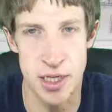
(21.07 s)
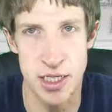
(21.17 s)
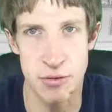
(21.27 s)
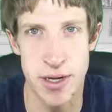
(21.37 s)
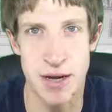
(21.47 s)

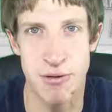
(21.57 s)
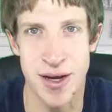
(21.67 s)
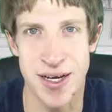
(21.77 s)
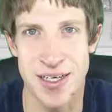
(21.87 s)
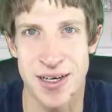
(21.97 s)
this week we're
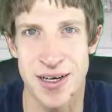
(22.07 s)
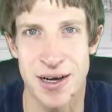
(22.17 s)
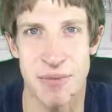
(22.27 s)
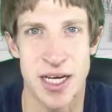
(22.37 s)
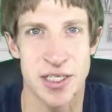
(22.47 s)
going to talk
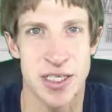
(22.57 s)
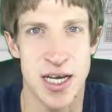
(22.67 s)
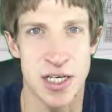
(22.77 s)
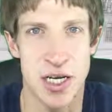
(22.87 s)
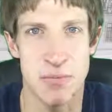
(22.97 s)
about
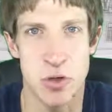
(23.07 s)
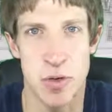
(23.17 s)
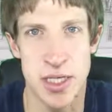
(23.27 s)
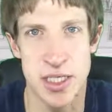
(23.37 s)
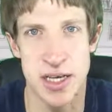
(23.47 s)
SketchUp
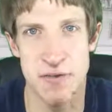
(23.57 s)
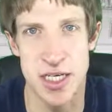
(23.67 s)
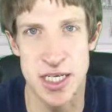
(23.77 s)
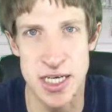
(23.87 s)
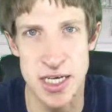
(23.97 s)

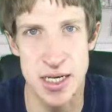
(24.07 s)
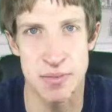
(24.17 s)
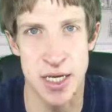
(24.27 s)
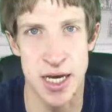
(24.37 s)
2017 coming